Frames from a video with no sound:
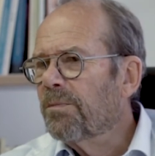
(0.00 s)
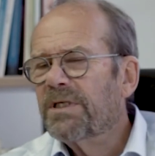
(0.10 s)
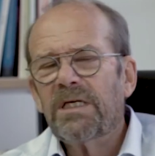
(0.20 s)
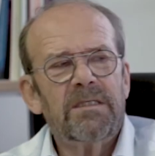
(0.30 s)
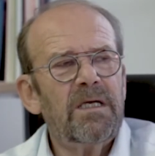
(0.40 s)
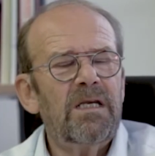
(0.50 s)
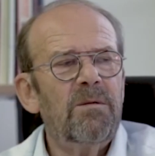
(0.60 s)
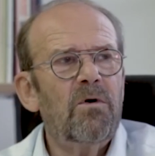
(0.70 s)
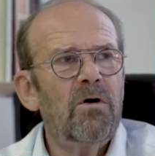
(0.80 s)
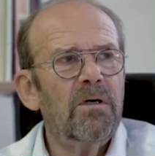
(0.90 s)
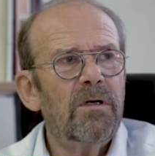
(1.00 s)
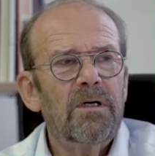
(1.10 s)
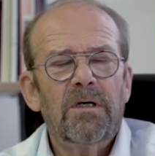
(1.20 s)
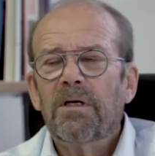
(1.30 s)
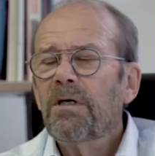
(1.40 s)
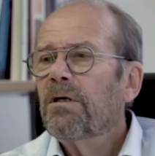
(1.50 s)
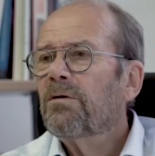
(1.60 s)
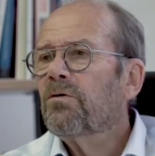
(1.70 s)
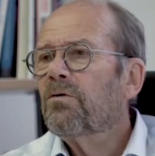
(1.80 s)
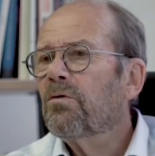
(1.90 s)
obsessed anymore
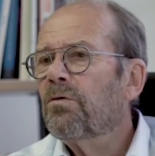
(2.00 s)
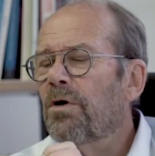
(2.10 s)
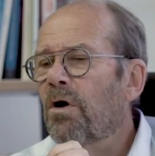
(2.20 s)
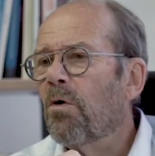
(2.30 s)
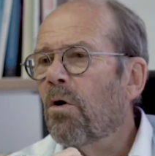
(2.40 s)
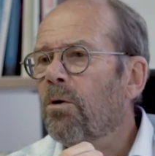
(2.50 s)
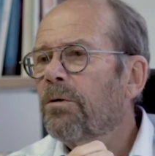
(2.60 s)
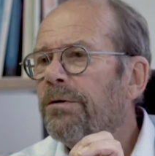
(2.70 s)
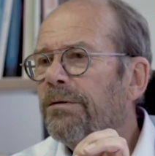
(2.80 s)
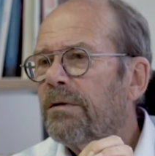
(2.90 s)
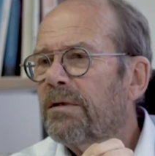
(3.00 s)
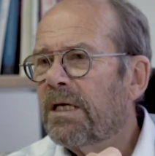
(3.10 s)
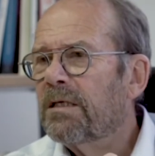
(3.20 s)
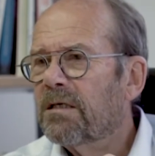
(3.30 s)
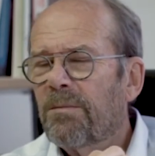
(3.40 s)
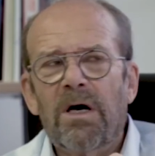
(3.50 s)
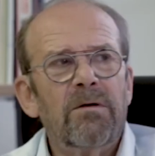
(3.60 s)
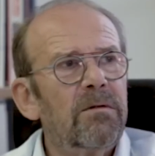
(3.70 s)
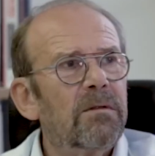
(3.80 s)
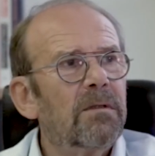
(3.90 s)
to know all the things
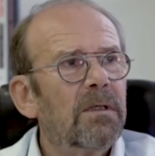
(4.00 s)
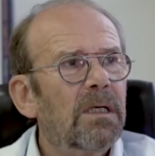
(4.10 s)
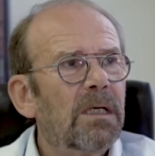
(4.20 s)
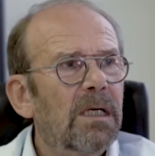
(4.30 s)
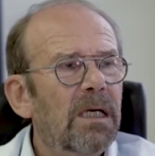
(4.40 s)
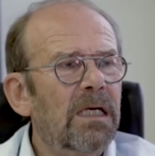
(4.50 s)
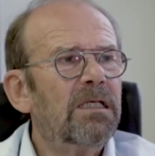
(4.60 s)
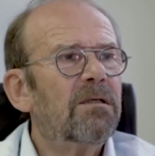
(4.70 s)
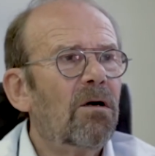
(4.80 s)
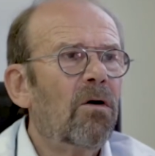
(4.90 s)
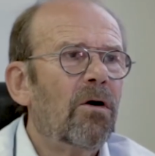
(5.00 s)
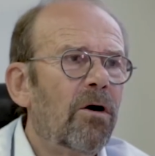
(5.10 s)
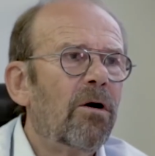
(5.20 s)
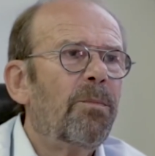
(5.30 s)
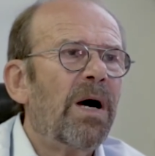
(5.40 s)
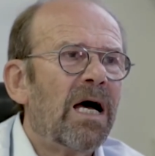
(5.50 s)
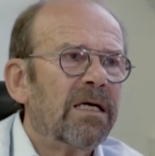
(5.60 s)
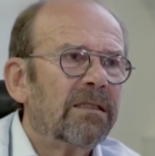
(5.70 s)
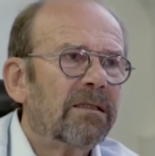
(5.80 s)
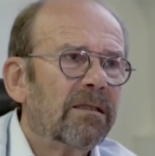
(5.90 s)
about his or her
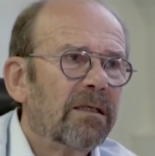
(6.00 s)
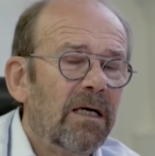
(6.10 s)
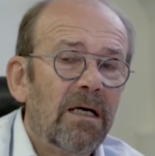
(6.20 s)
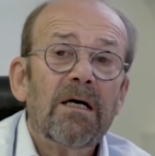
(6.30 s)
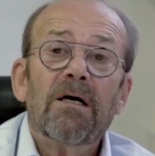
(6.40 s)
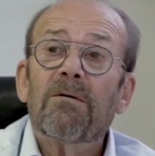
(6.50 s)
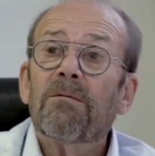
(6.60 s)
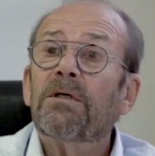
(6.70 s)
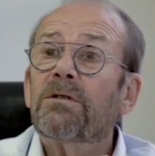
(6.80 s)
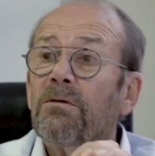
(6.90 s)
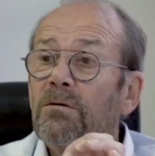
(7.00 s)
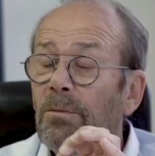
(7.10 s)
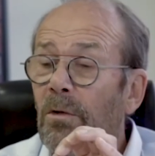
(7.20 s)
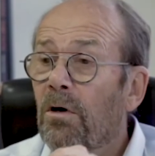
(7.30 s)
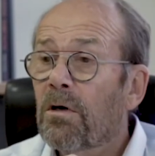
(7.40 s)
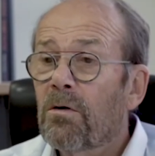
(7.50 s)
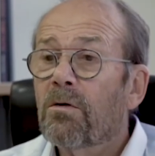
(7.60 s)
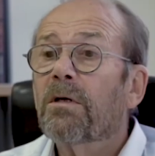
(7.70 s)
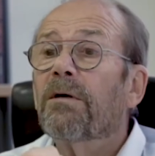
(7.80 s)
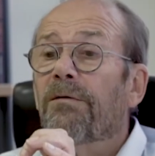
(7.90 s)
past. We should more
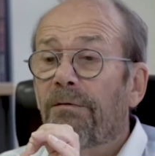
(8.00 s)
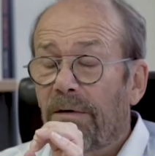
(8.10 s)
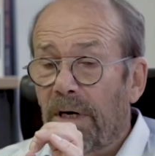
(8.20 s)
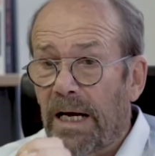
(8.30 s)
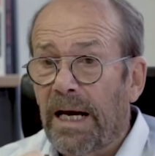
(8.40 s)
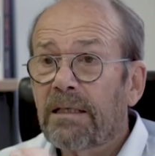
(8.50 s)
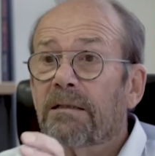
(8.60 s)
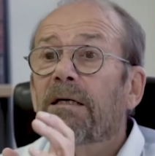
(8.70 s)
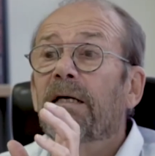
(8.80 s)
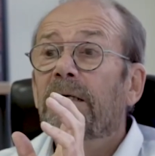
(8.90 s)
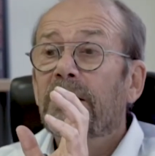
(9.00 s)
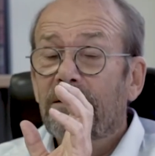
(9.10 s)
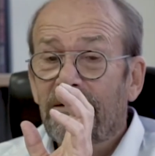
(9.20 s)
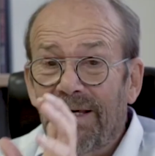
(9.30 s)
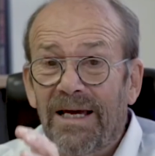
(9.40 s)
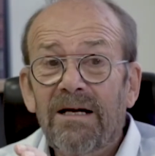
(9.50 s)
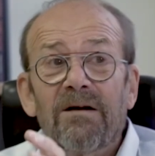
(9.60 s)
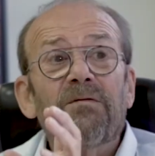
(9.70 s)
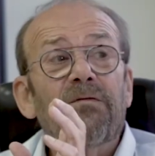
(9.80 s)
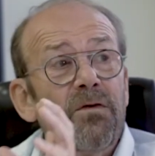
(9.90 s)
look at
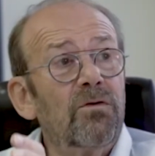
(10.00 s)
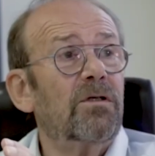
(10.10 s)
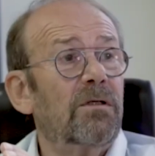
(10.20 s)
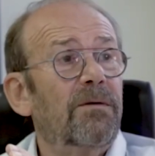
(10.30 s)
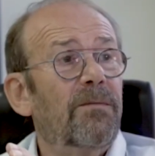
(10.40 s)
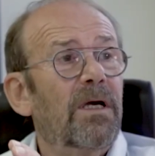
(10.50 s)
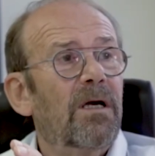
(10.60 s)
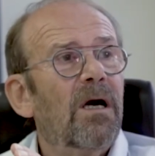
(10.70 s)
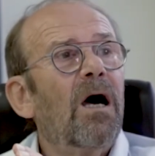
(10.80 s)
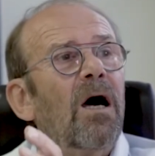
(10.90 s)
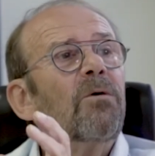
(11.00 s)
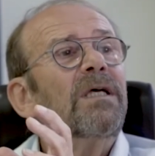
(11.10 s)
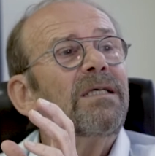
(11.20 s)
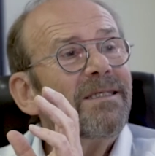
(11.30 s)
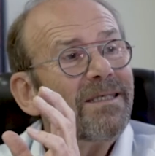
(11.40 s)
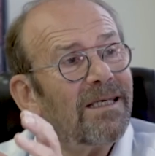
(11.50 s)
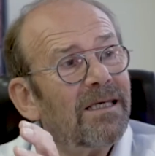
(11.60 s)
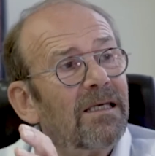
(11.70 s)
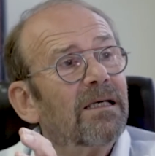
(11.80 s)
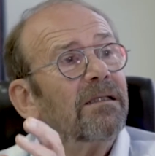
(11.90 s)
their future, how they
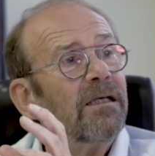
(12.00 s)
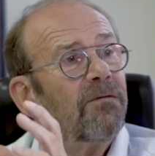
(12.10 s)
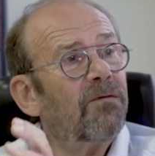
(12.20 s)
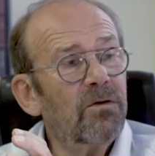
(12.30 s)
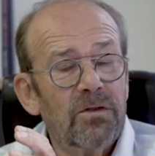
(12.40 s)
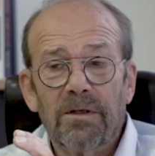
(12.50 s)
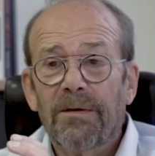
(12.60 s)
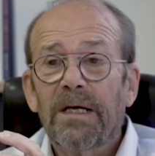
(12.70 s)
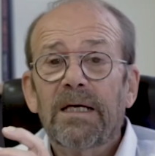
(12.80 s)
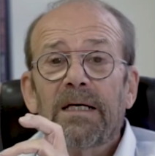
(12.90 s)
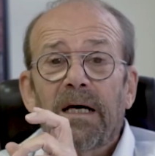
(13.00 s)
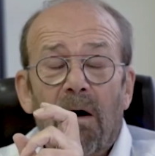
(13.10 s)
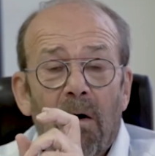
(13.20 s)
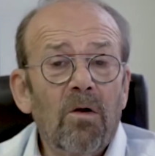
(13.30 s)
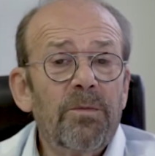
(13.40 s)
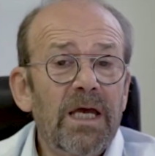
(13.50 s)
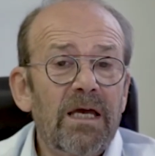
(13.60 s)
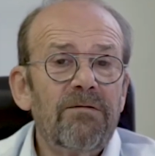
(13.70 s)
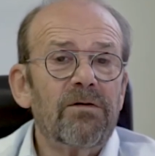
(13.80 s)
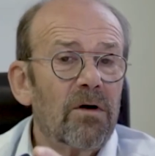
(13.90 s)
see their future. All
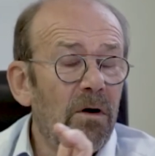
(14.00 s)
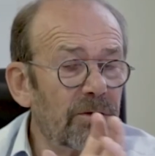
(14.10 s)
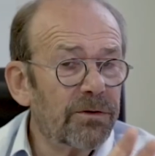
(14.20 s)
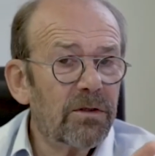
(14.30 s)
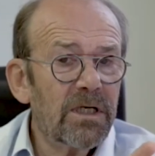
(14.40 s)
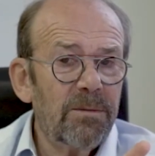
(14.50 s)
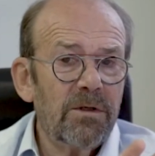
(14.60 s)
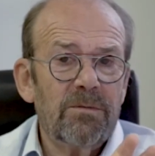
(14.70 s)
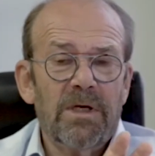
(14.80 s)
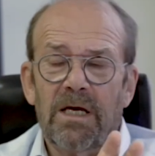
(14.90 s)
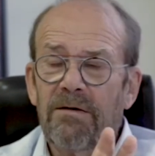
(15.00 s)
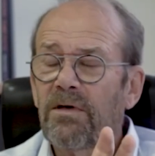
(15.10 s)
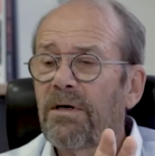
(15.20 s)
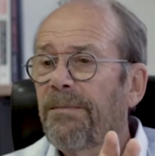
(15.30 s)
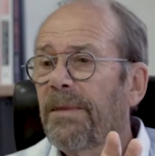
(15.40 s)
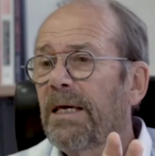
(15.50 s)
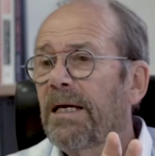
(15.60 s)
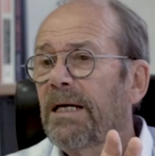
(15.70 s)
behavior, also criminal behavior,